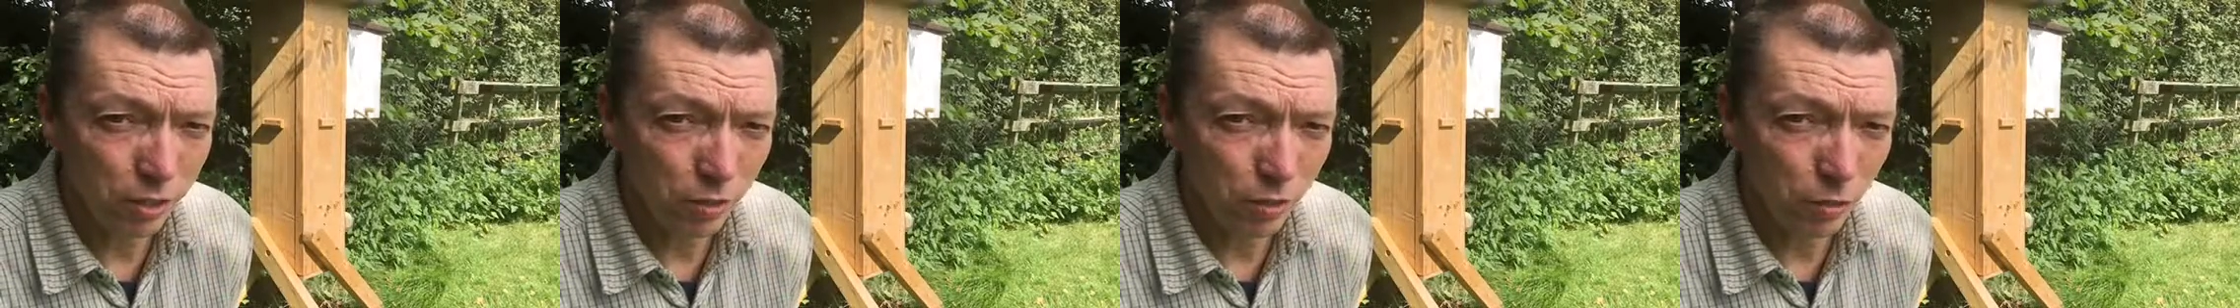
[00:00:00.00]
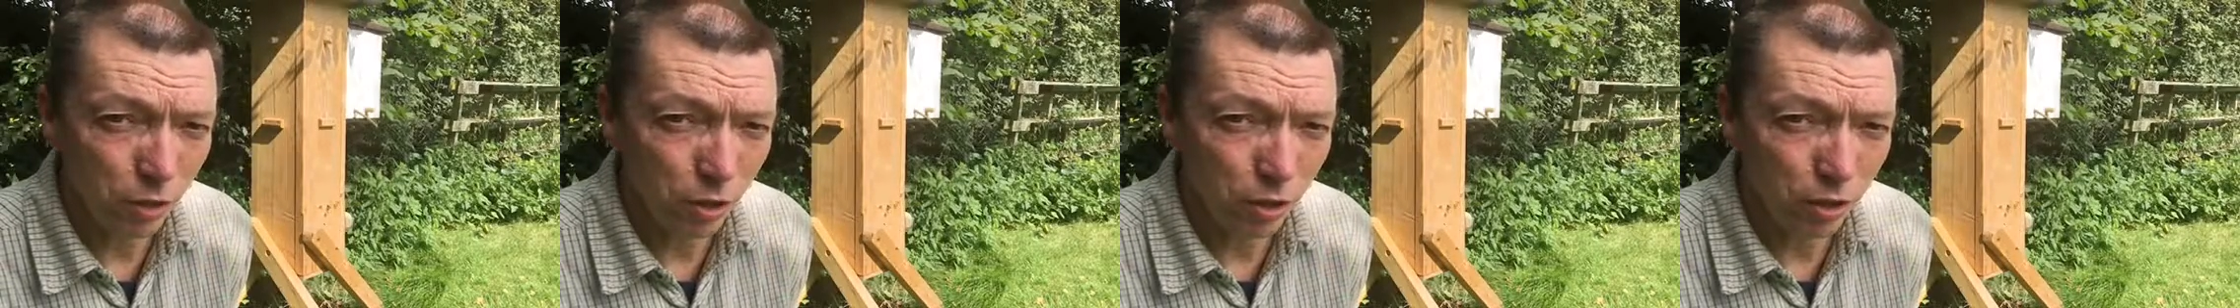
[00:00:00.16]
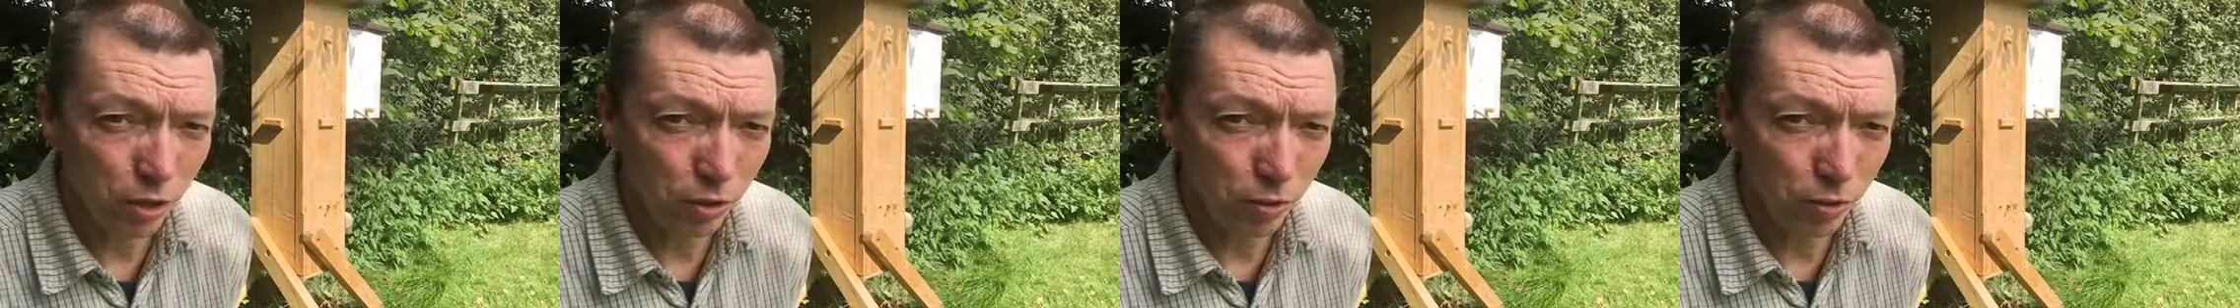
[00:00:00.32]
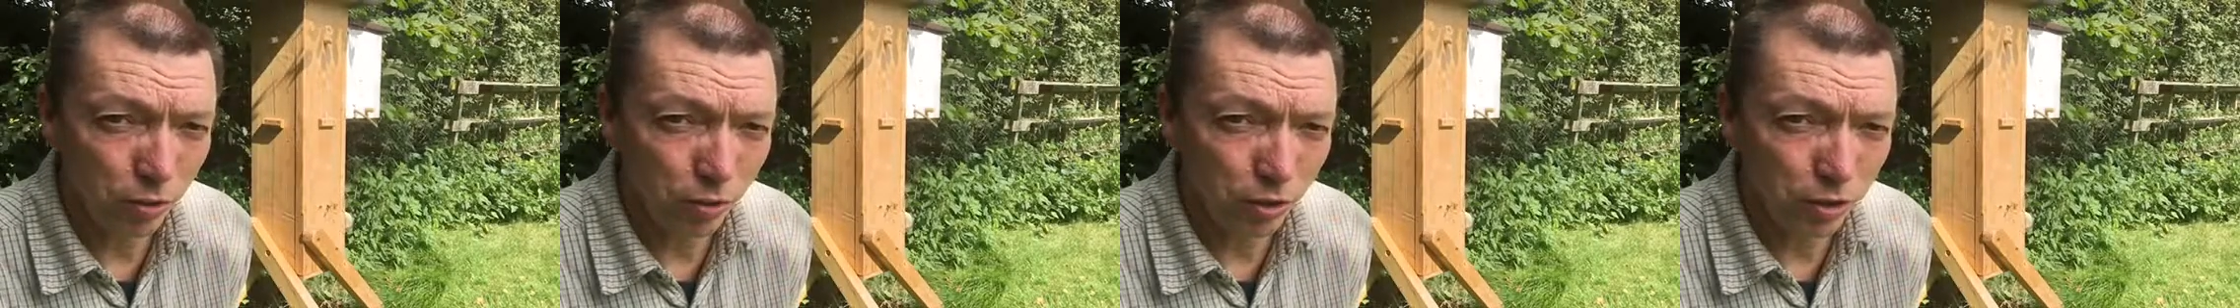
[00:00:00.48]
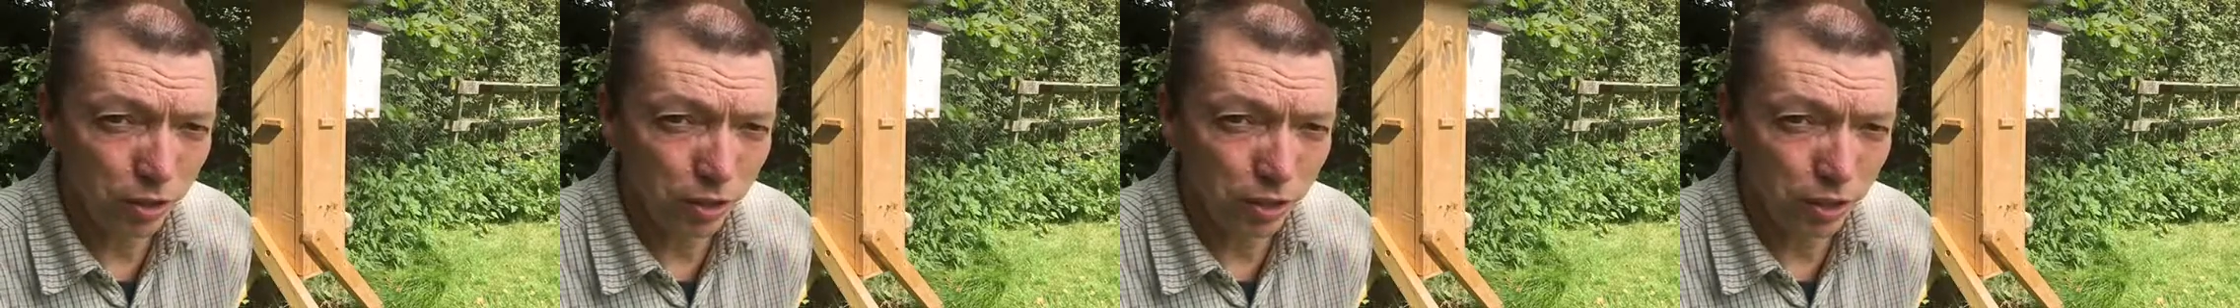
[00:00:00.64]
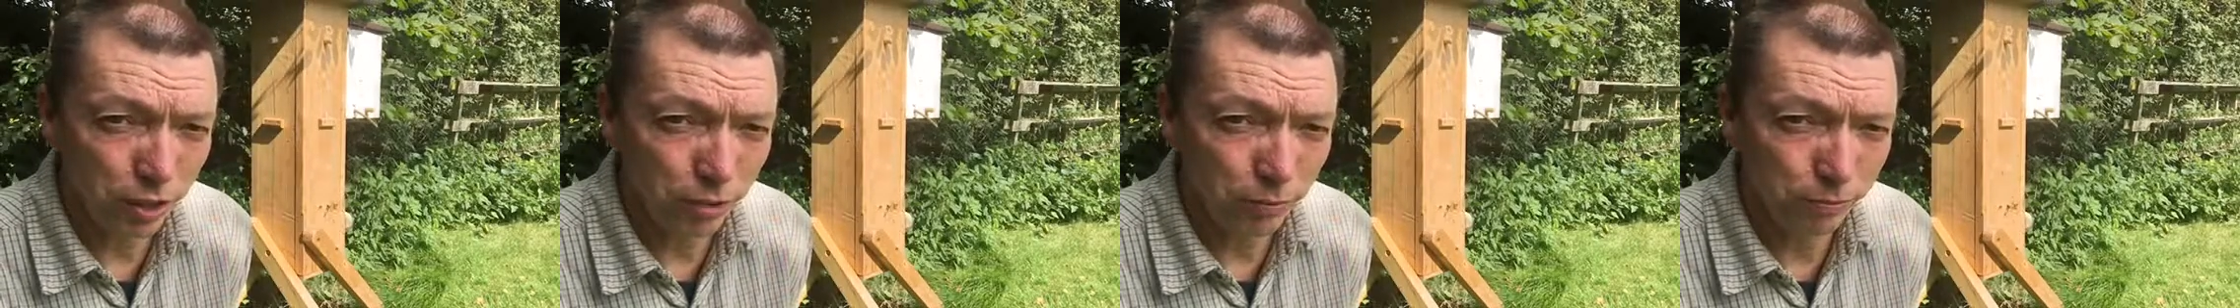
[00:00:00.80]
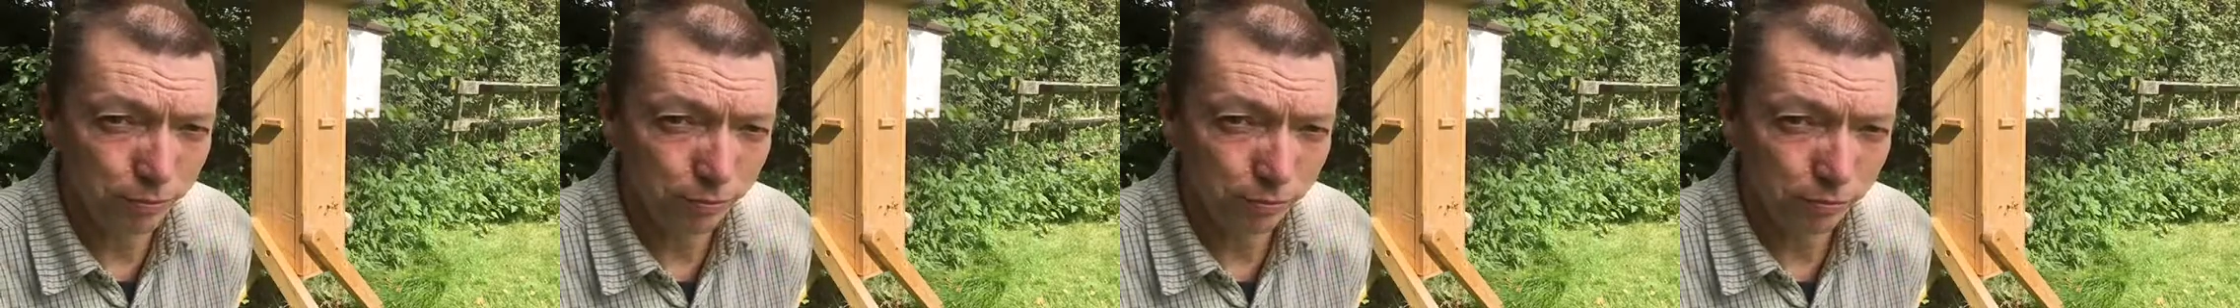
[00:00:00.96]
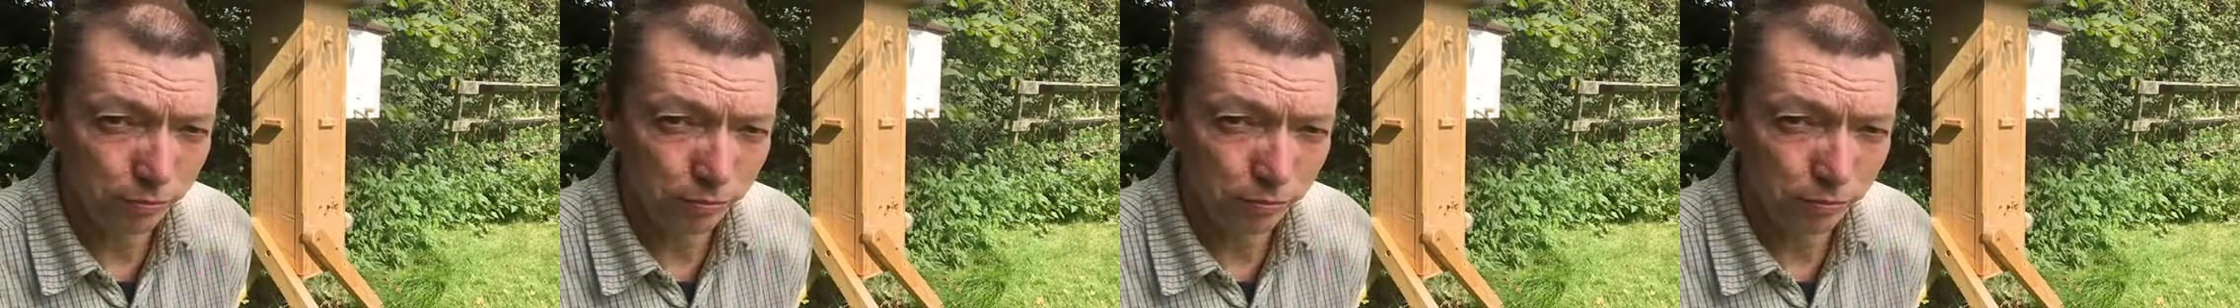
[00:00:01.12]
working all the time,